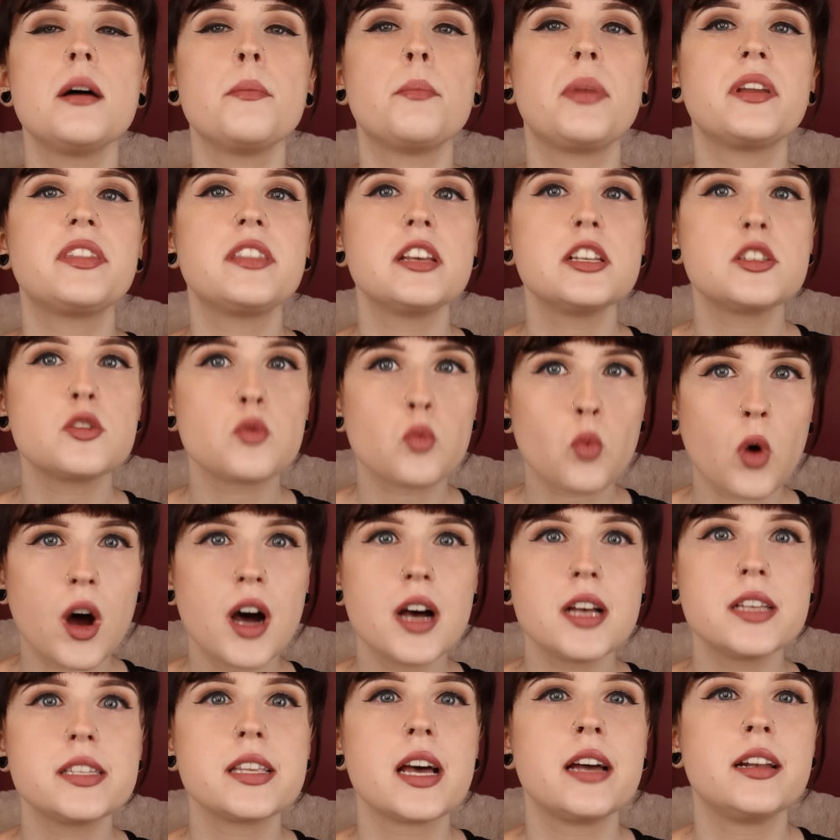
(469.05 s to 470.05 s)
but this
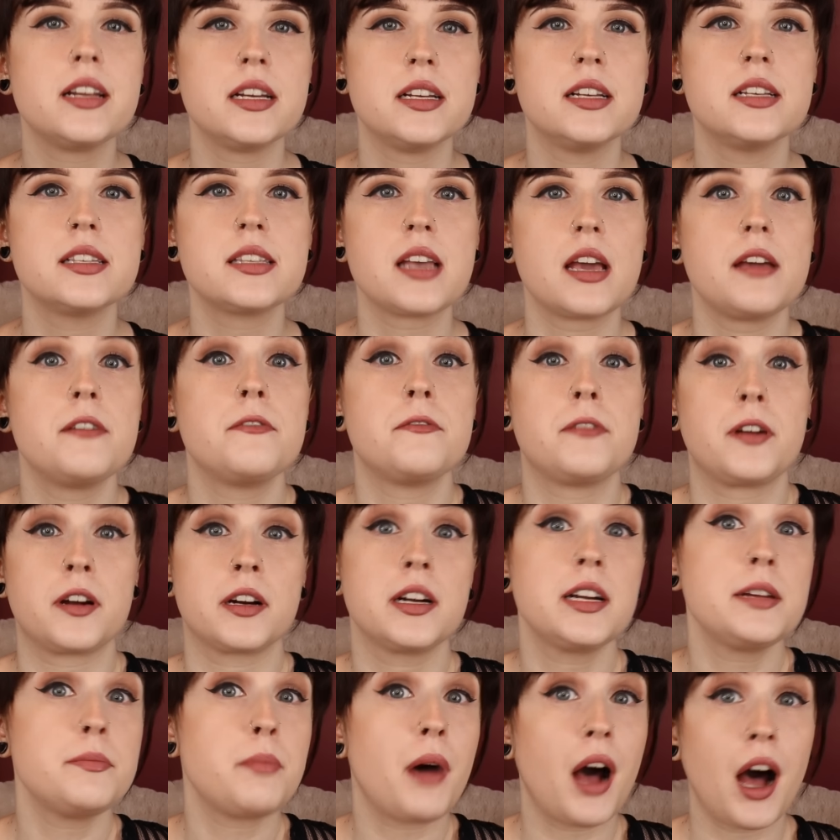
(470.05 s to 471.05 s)
was and is a
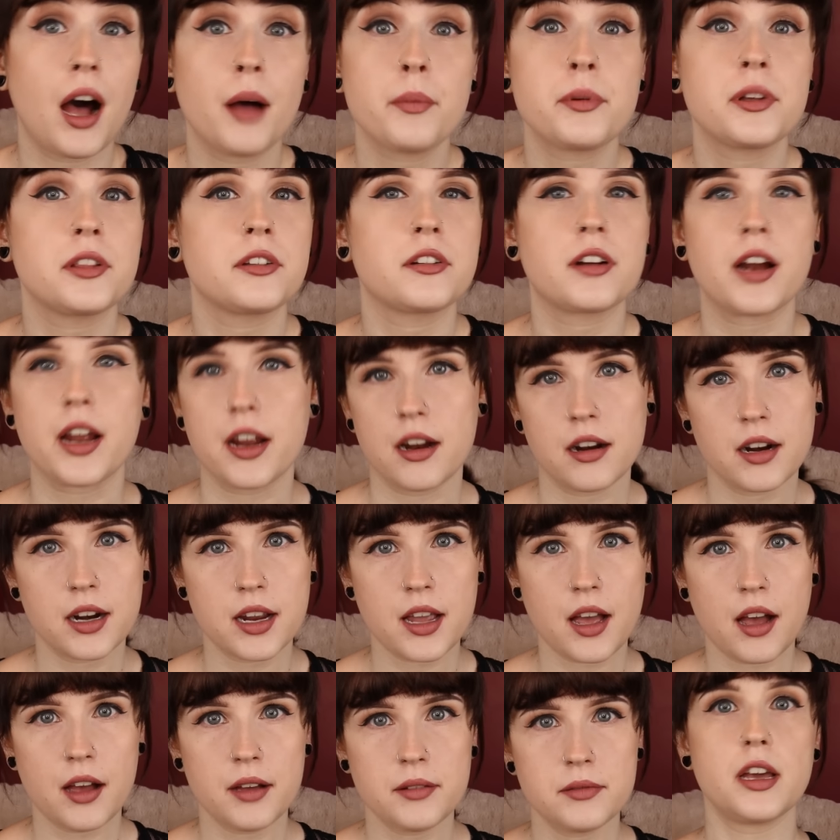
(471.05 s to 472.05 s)
very popular
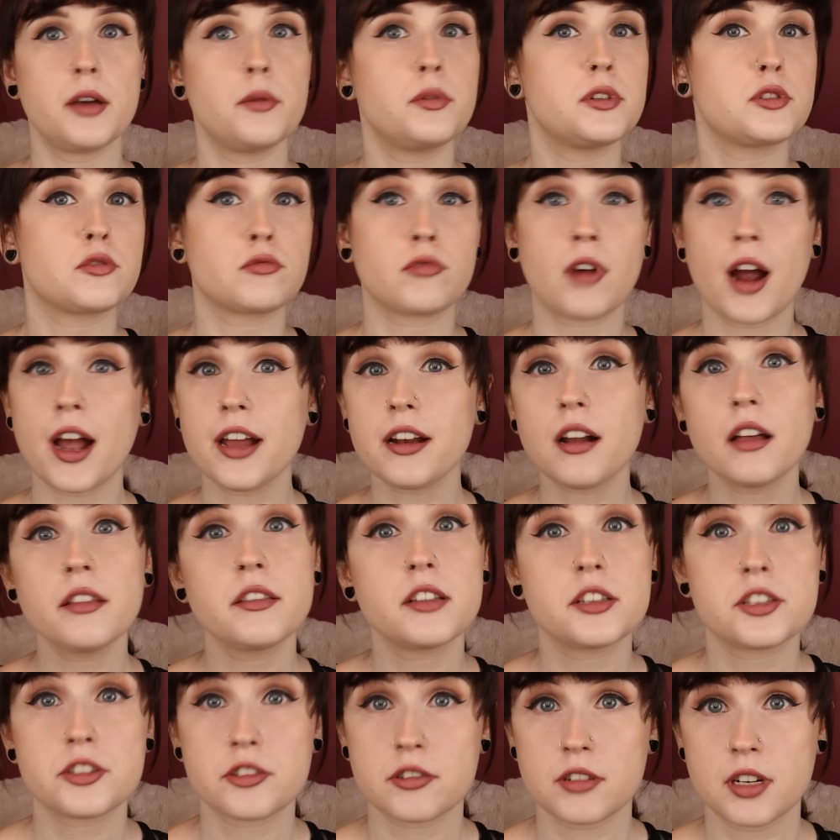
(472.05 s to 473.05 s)
area. It was right on
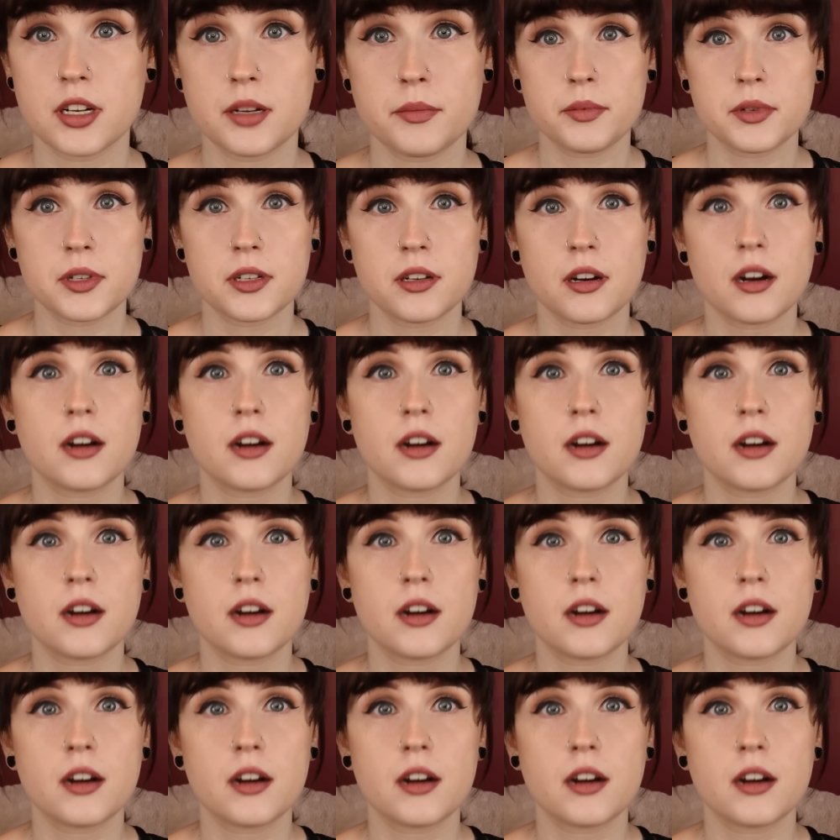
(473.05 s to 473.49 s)
the strip.